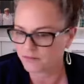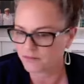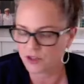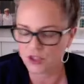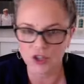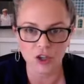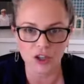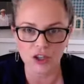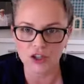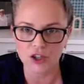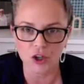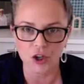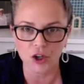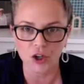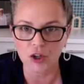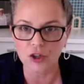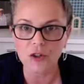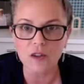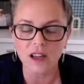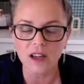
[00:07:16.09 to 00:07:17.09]
took a
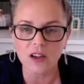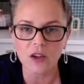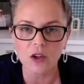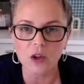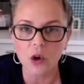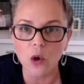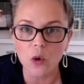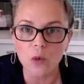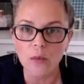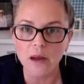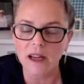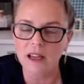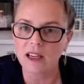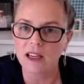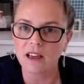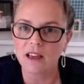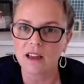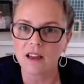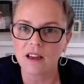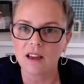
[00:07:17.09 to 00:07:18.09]
turn that
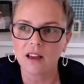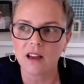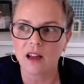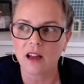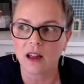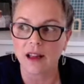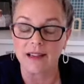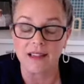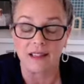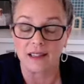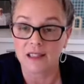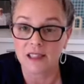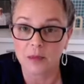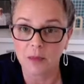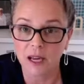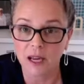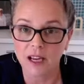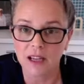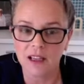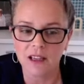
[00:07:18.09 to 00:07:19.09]
nobody
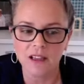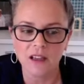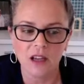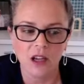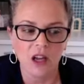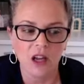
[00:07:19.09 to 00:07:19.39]
anticipated,